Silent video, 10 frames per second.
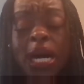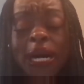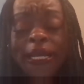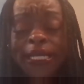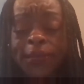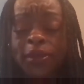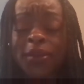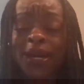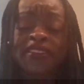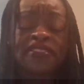I am
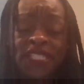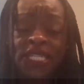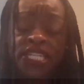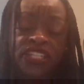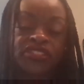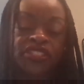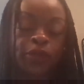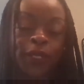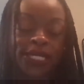about 15 years in